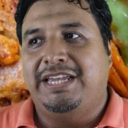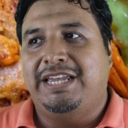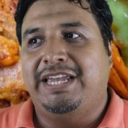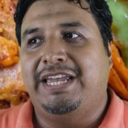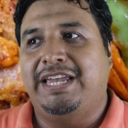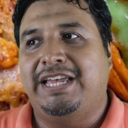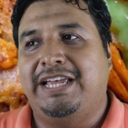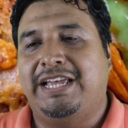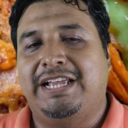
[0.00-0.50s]

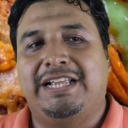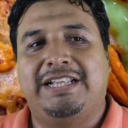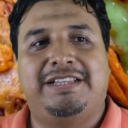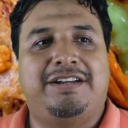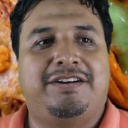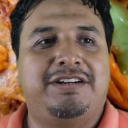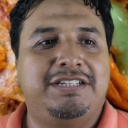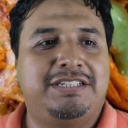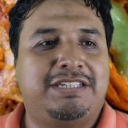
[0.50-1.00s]

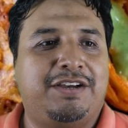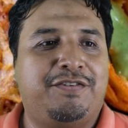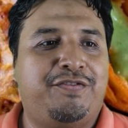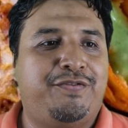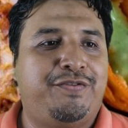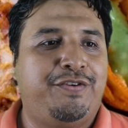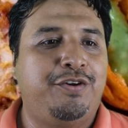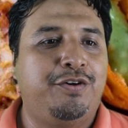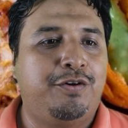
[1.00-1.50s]
And there is a
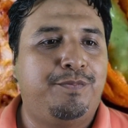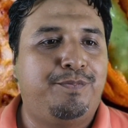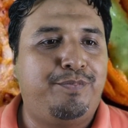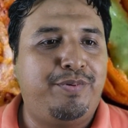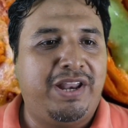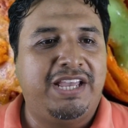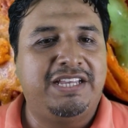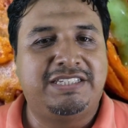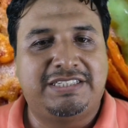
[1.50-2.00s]
few
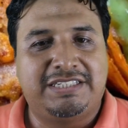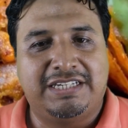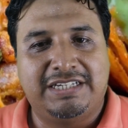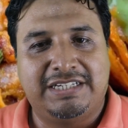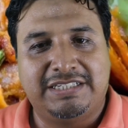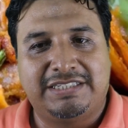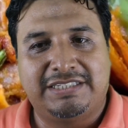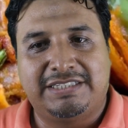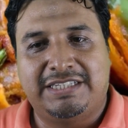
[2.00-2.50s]

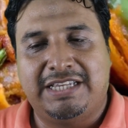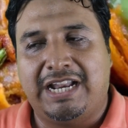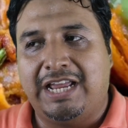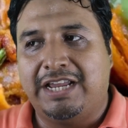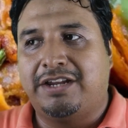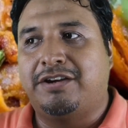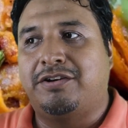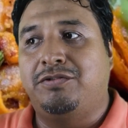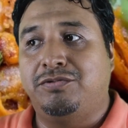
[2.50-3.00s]
places that
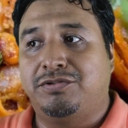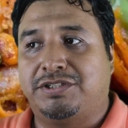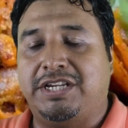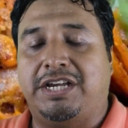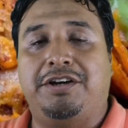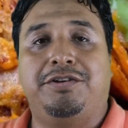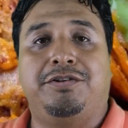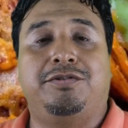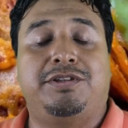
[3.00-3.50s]
I could
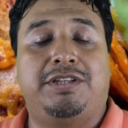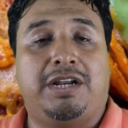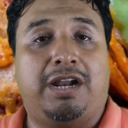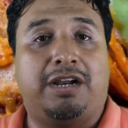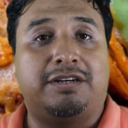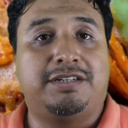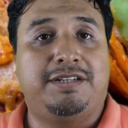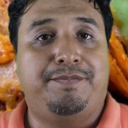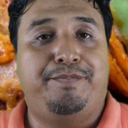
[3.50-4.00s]
tell you that
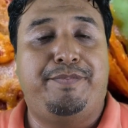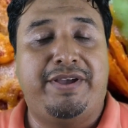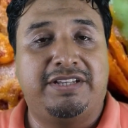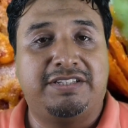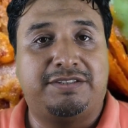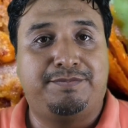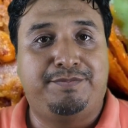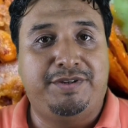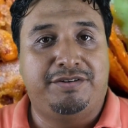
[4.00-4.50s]
are the
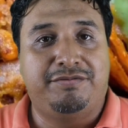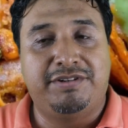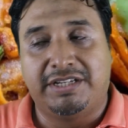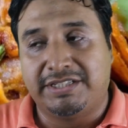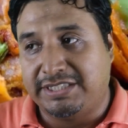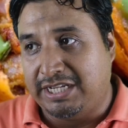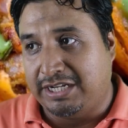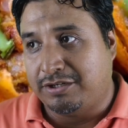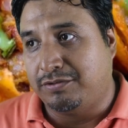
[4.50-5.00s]
best
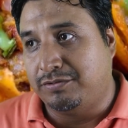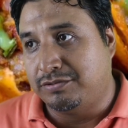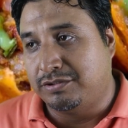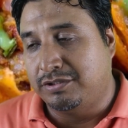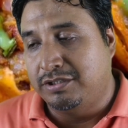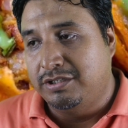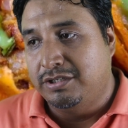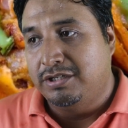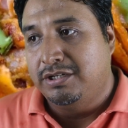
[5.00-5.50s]
birria
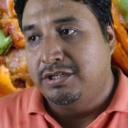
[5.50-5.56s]
tacos.